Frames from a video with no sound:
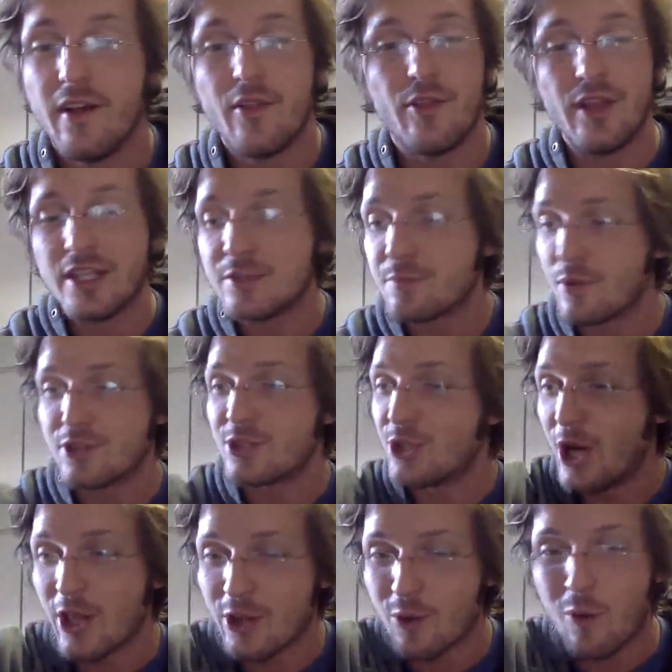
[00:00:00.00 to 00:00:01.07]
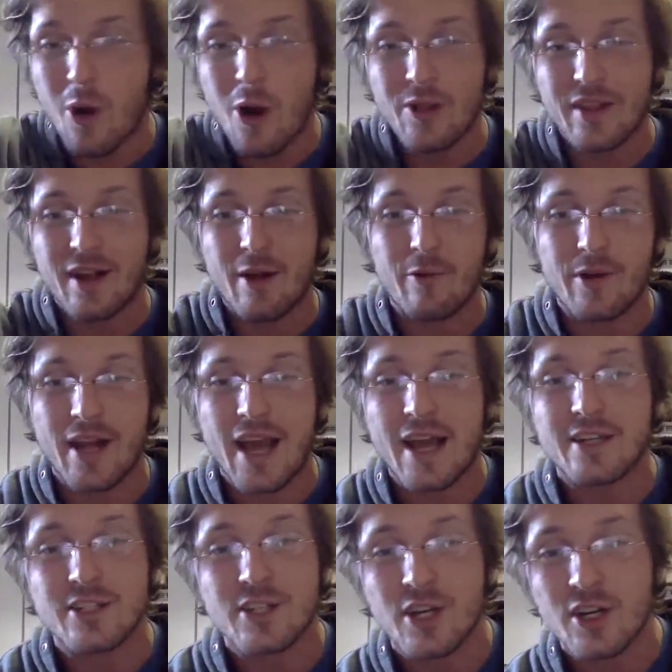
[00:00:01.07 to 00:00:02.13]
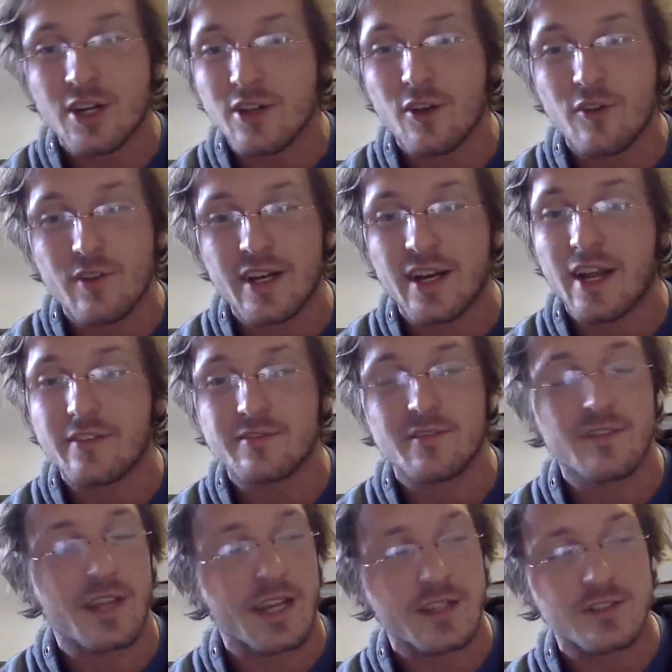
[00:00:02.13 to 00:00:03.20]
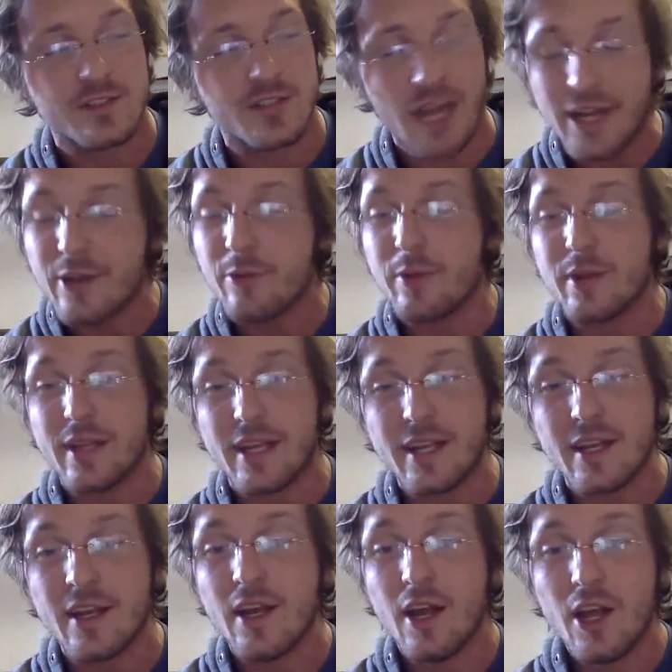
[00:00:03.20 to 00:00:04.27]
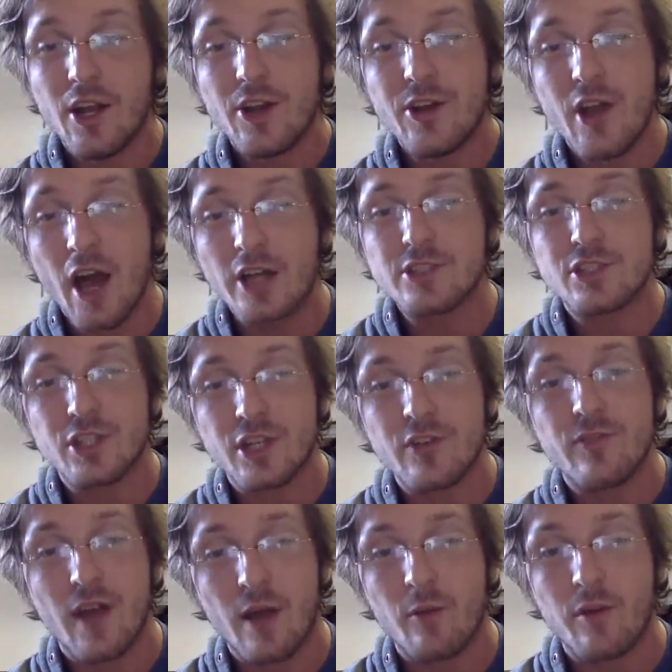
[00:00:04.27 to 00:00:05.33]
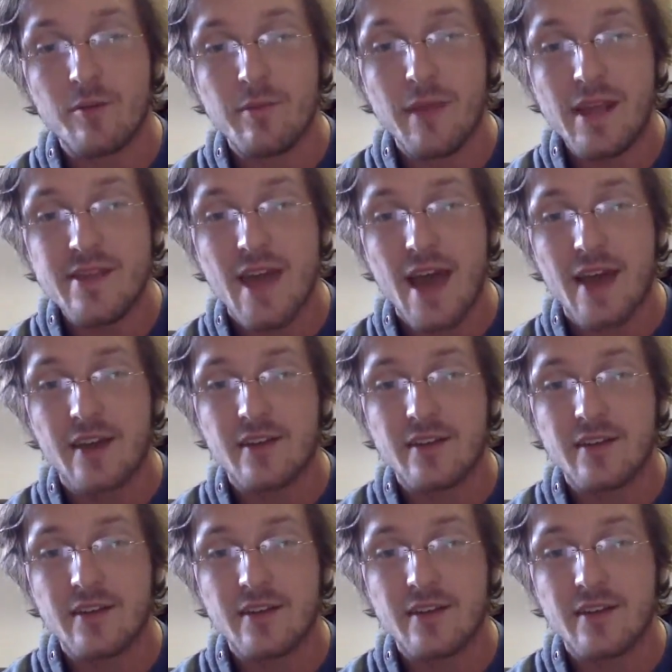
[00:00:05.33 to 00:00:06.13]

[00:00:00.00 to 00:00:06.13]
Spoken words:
this puts another wall that I would have had to hurdle over, and I like genuinely not sure if I would have made that.